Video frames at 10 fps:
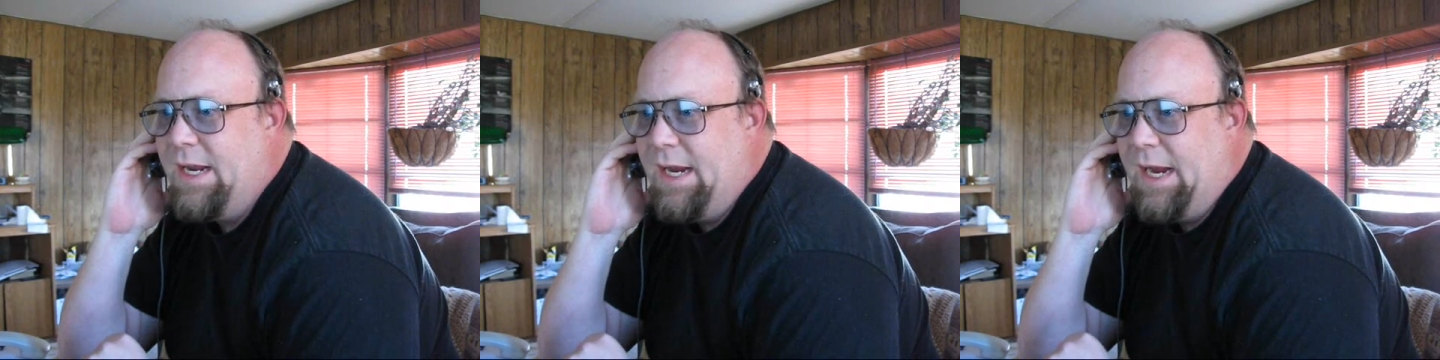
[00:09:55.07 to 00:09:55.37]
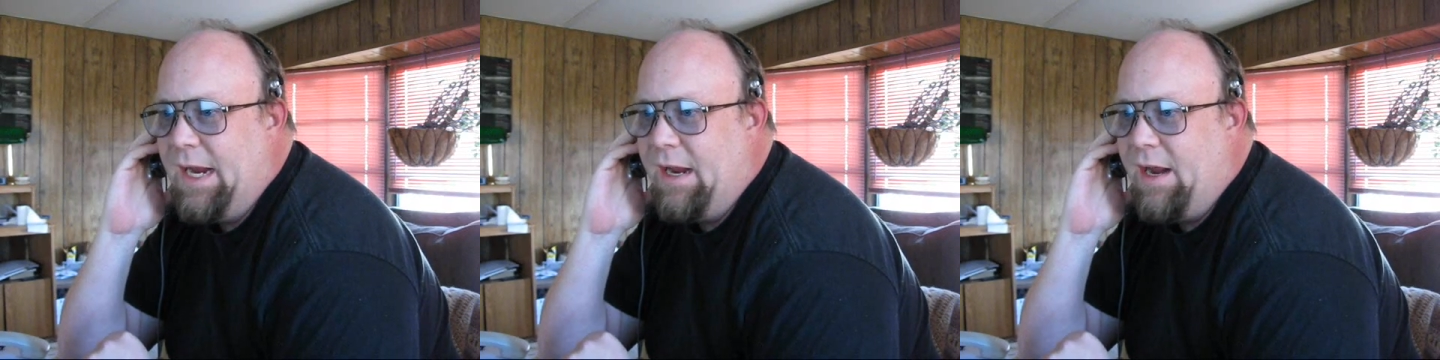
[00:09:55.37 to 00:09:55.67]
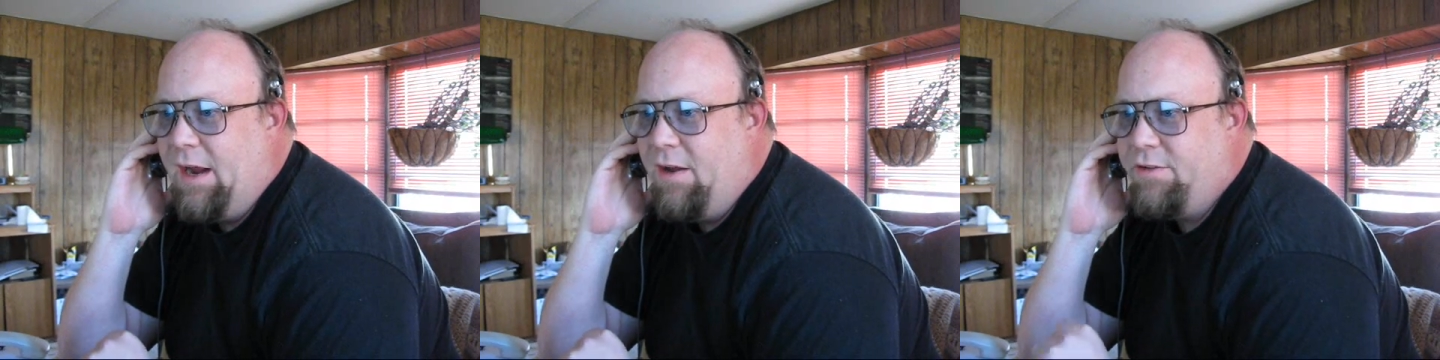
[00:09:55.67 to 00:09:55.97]
And
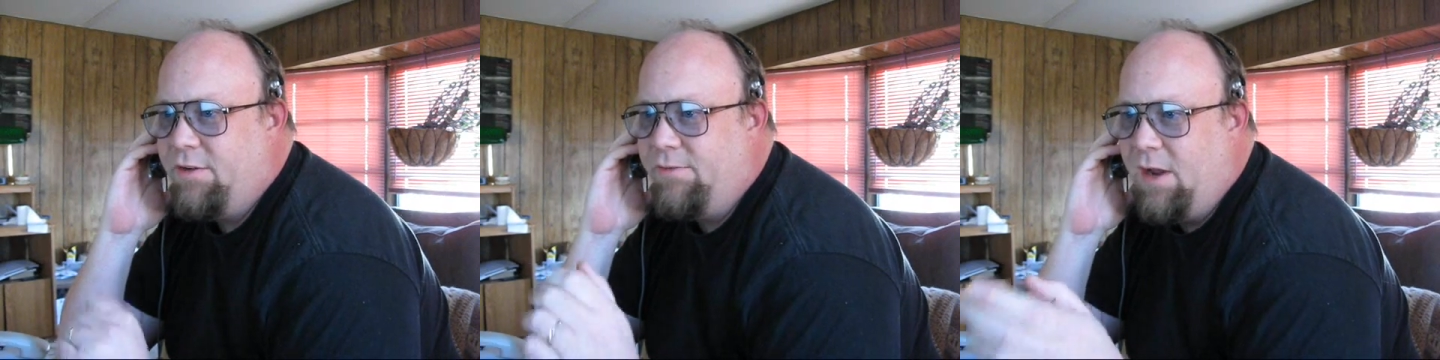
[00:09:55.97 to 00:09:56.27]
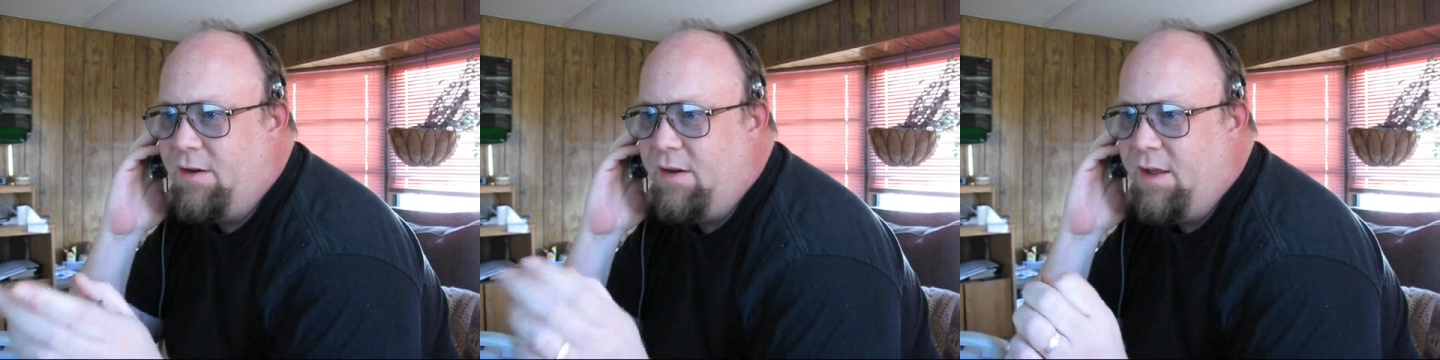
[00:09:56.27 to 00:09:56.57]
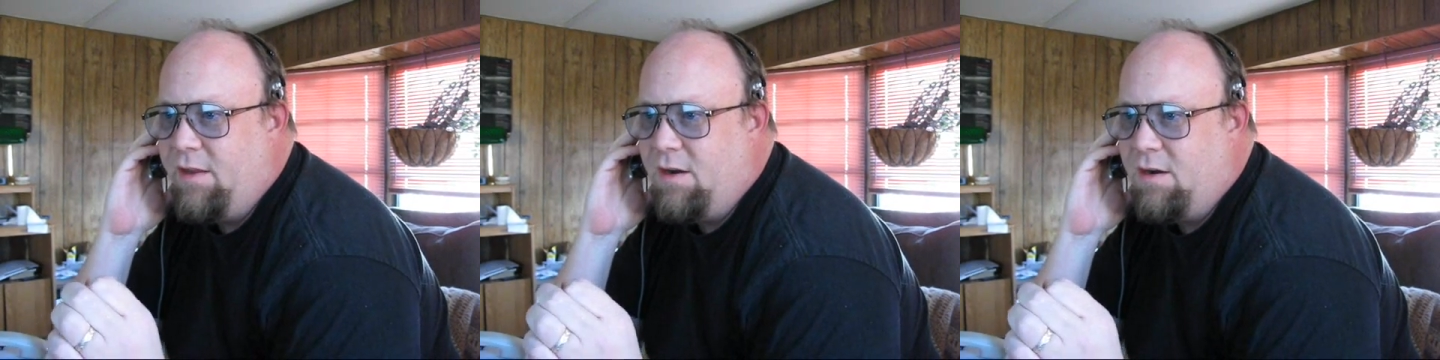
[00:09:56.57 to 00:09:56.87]
I also found
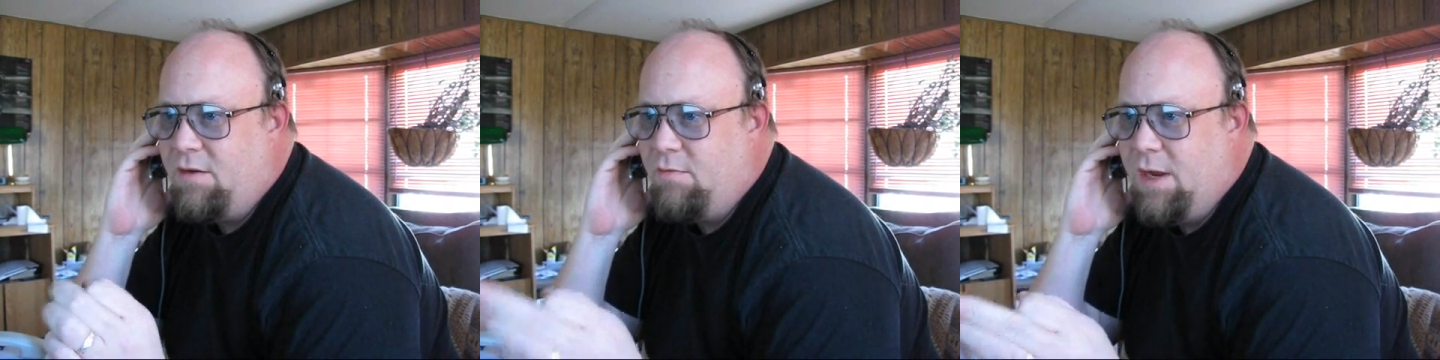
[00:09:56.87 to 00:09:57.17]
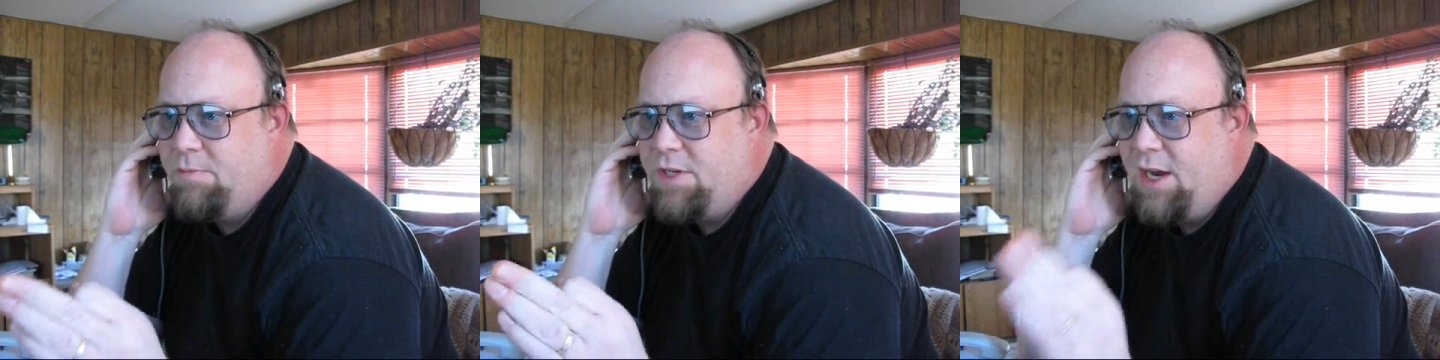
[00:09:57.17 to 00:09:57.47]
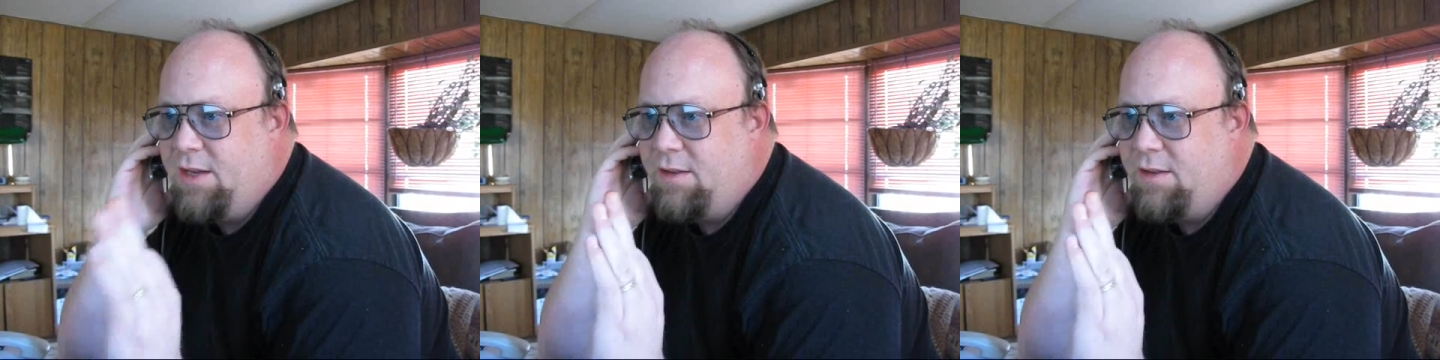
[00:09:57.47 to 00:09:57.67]
another website,